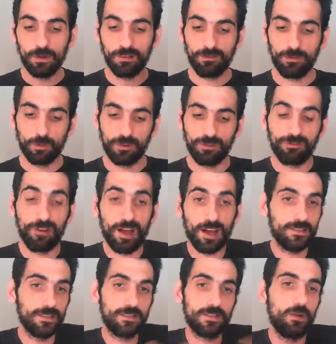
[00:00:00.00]
with
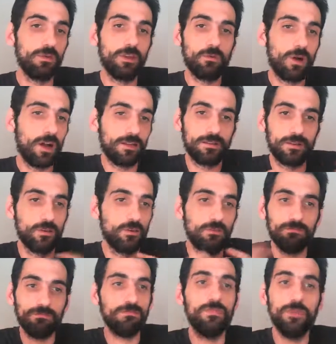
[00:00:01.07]
Flux, it's only one, so you
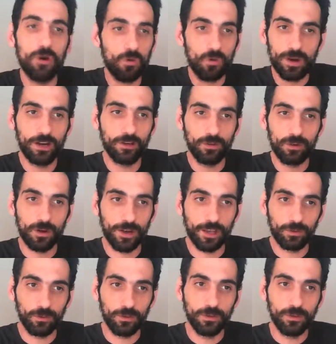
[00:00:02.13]
know where to connect to.